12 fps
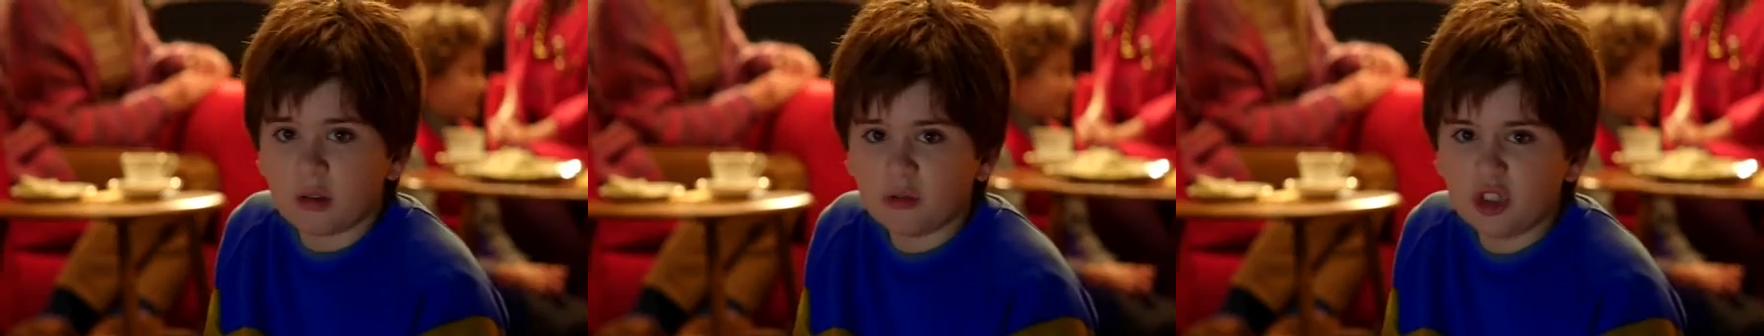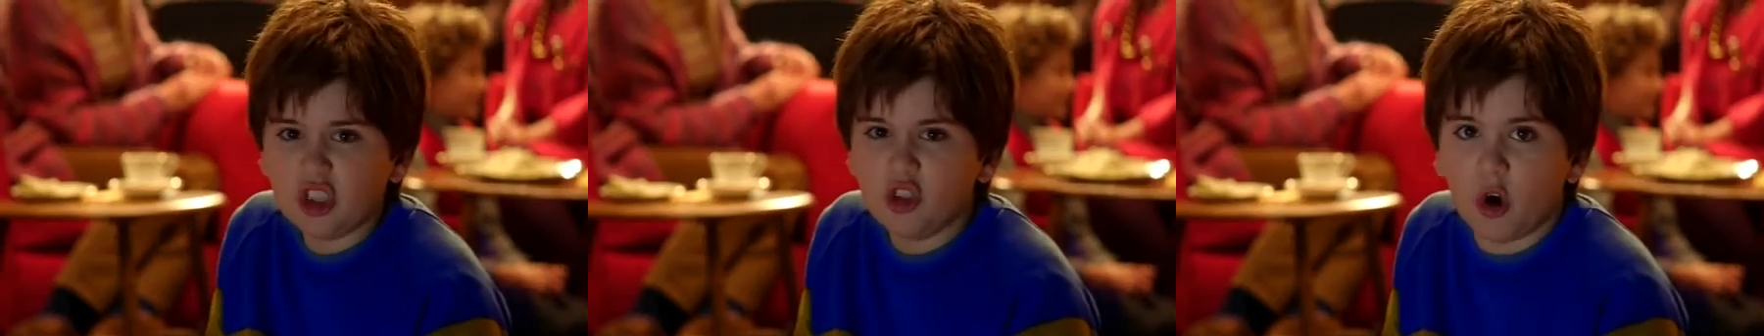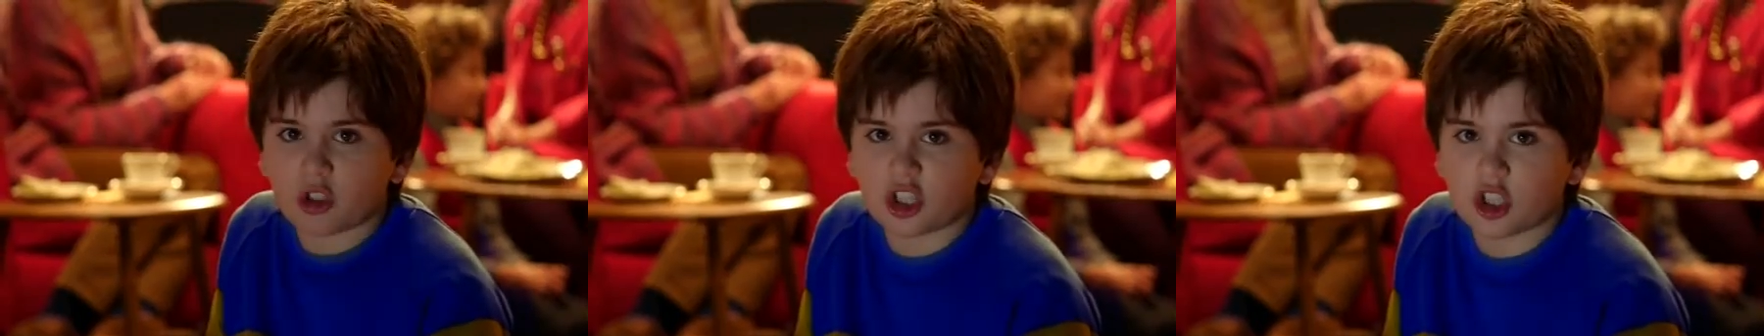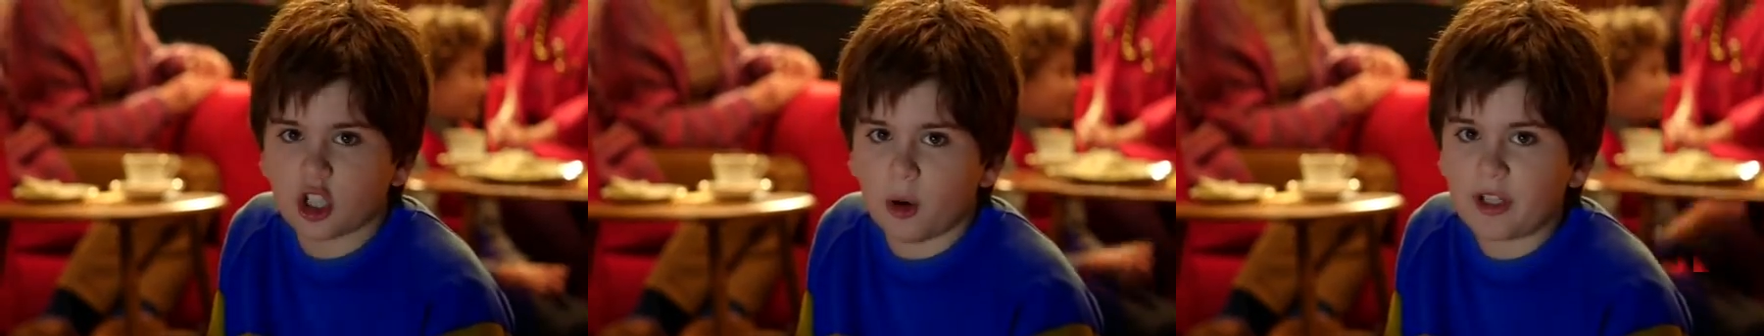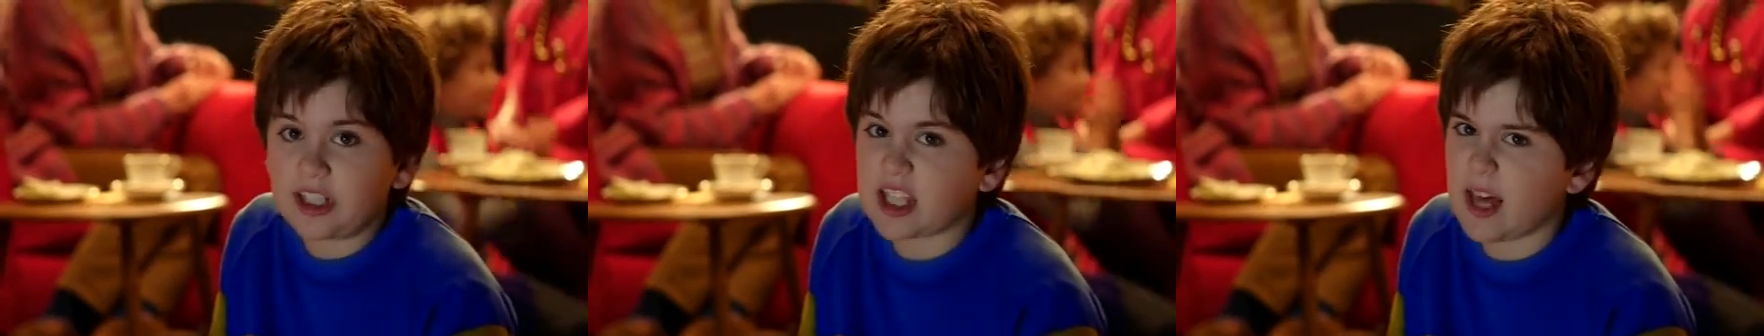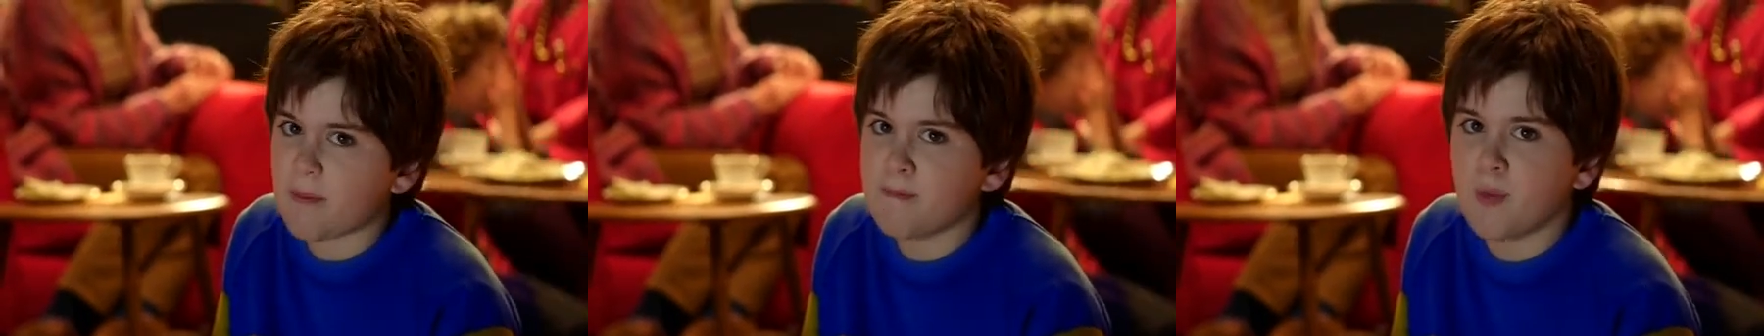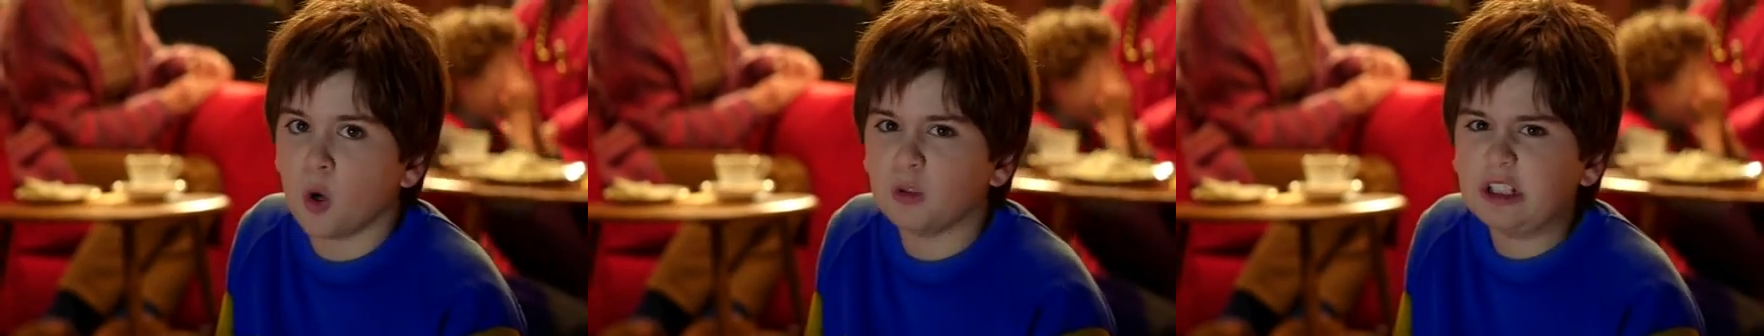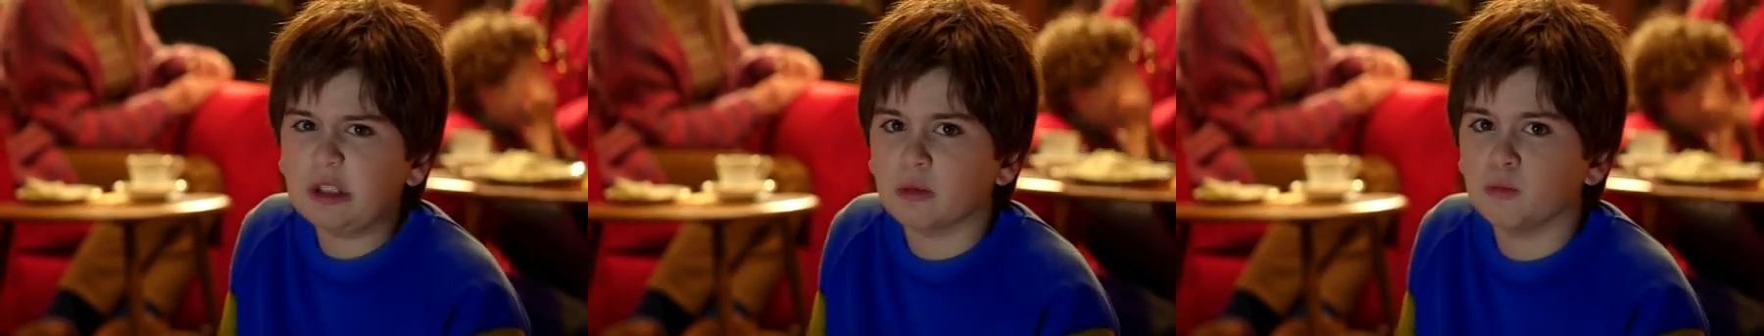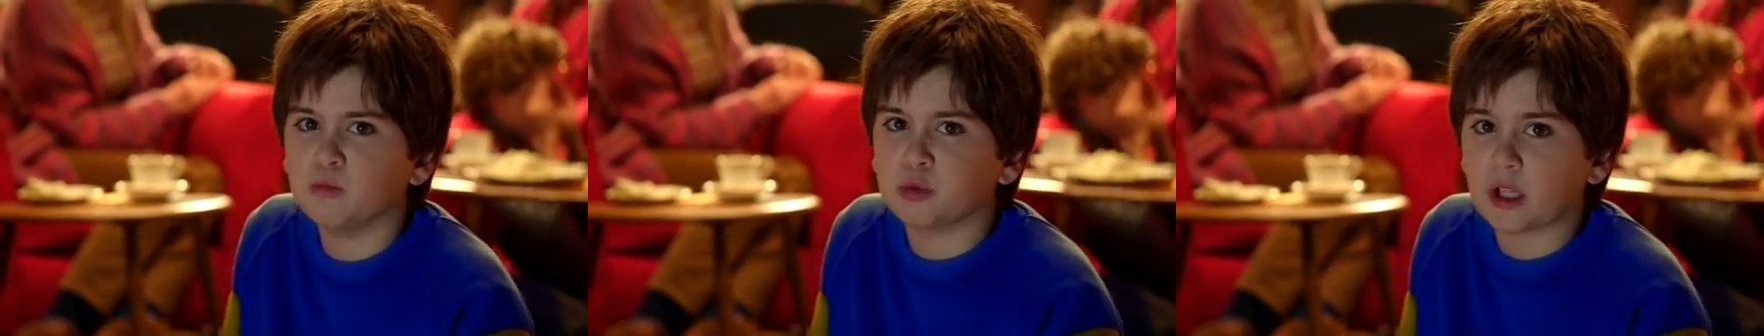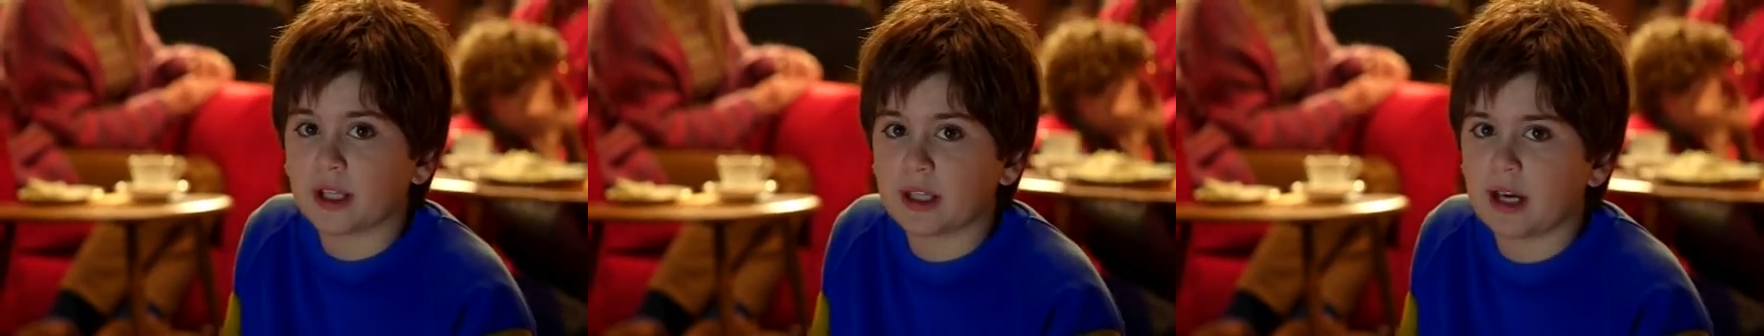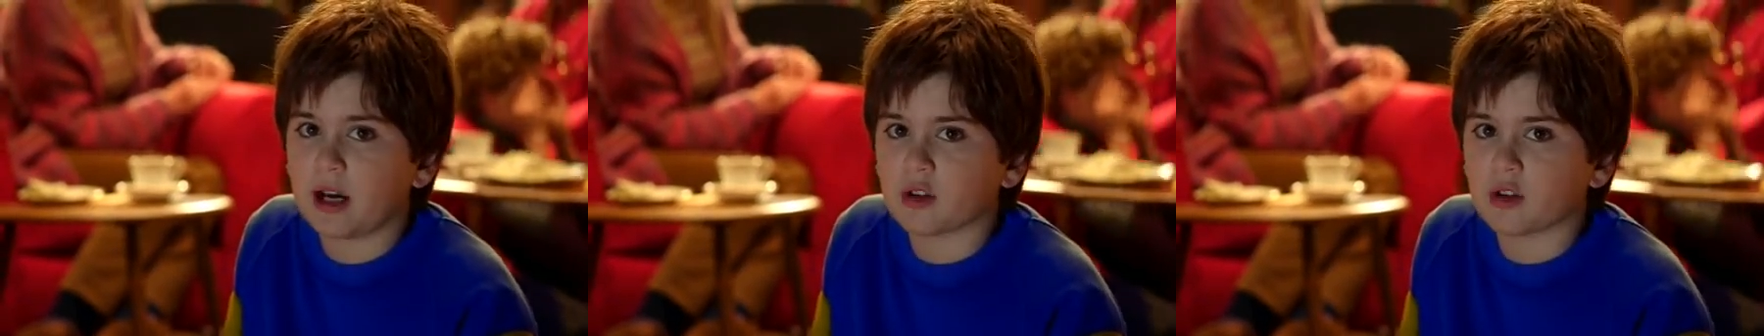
I'm not going to that mouldy old brick